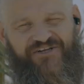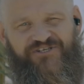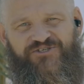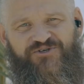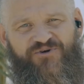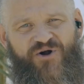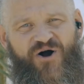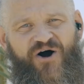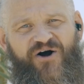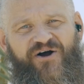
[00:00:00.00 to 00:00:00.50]
is
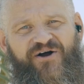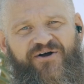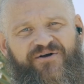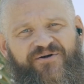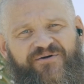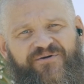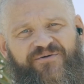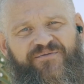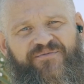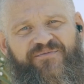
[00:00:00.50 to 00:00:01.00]
strong?
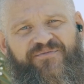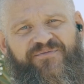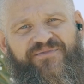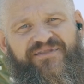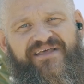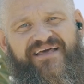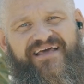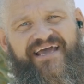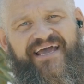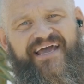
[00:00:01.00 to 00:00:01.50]

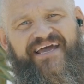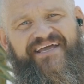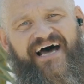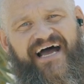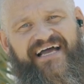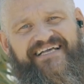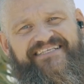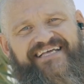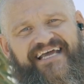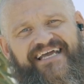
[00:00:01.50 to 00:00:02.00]
In
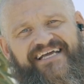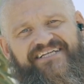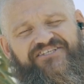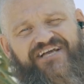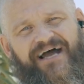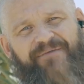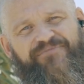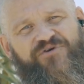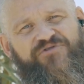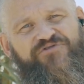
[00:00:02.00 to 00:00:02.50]
Isaiah
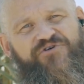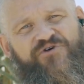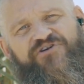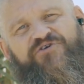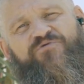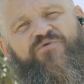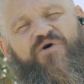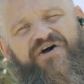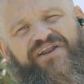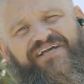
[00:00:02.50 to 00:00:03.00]
chapter
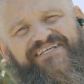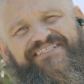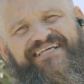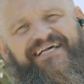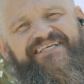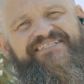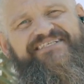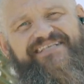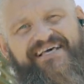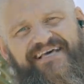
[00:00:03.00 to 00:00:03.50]
31, it
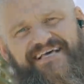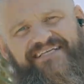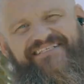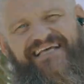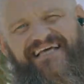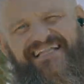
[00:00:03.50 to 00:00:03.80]
says this,